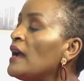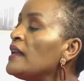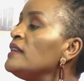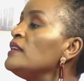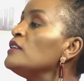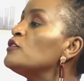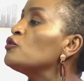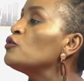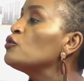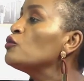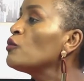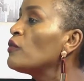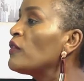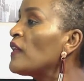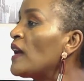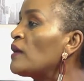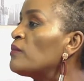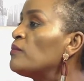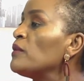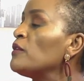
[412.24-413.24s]
I need to do
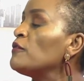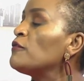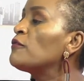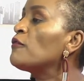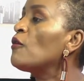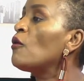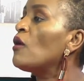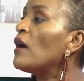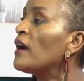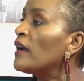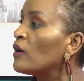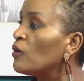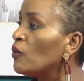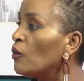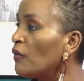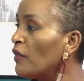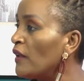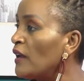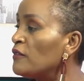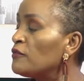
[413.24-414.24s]
that before I
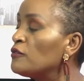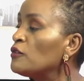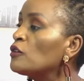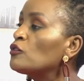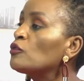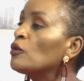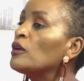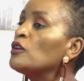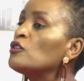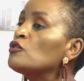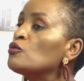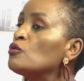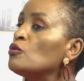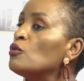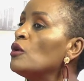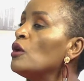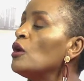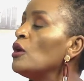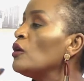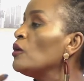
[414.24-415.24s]
go there. If you're talking
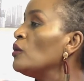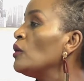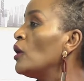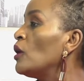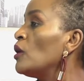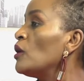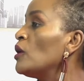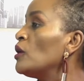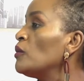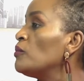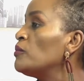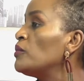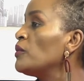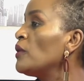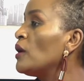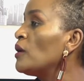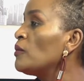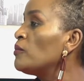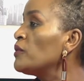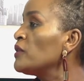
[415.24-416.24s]

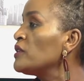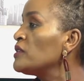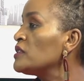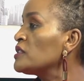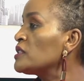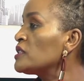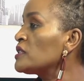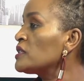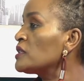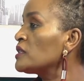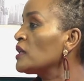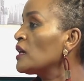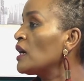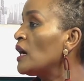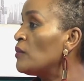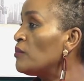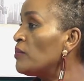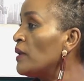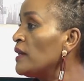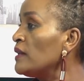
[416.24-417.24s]
to British
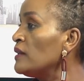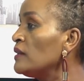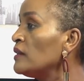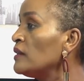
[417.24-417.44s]
company,